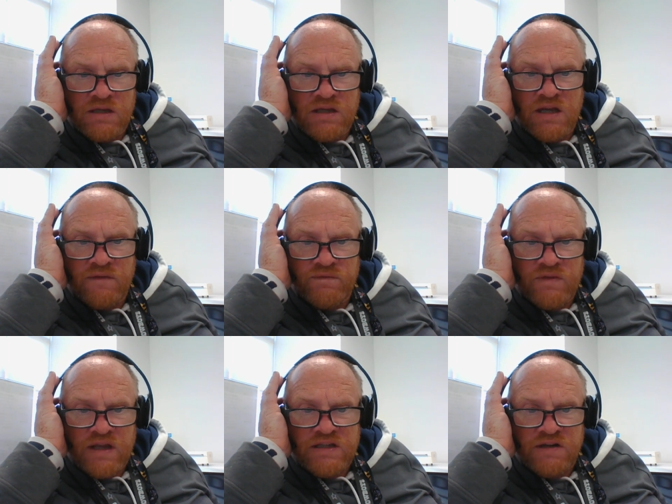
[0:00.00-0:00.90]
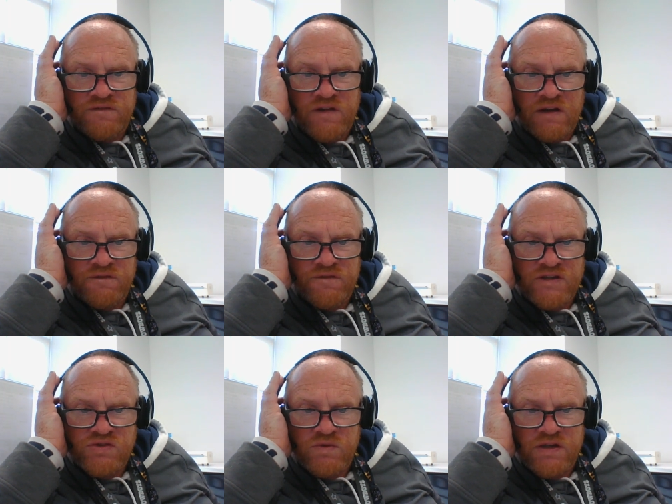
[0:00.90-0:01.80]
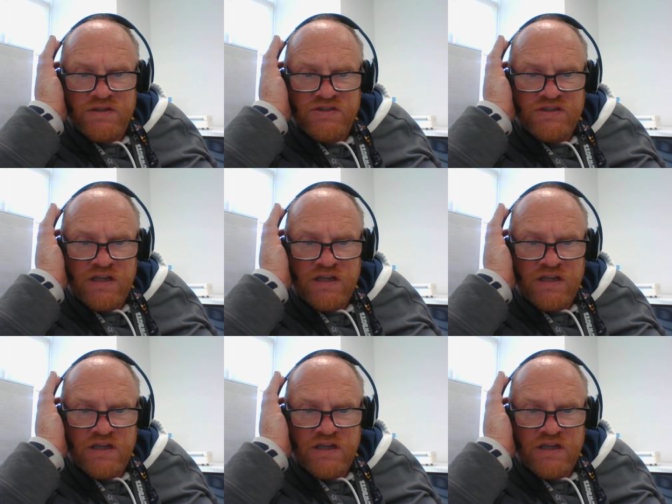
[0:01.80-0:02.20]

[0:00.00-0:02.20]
Yeah, identified a face recognition